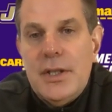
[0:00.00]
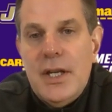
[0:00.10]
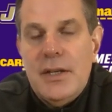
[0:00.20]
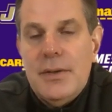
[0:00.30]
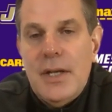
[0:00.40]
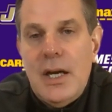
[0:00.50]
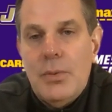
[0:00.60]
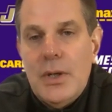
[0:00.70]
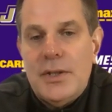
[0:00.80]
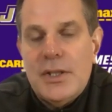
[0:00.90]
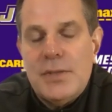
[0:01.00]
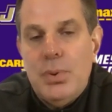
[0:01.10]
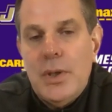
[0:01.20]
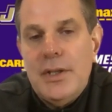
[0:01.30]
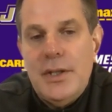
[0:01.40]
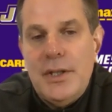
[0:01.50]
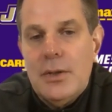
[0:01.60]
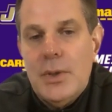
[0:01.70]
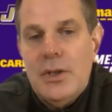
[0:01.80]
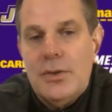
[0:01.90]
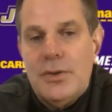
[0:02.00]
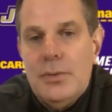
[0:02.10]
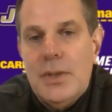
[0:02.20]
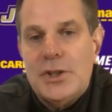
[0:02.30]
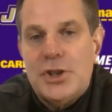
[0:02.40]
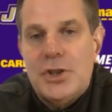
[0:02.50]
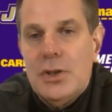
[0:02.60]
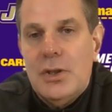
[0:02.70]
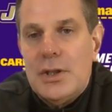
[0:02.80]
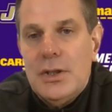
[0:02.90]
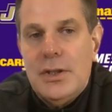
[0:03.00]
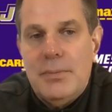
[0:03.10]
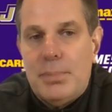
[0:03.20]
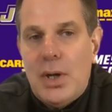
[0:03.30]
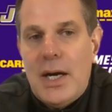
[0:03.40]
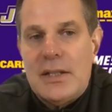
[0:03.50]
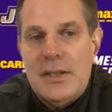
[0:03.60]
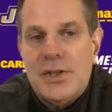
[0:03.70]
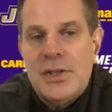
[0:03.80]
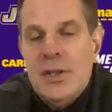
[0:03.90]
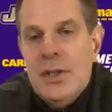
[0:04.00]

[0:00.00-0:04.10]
And now at this point in the year, we don't do much good on good practice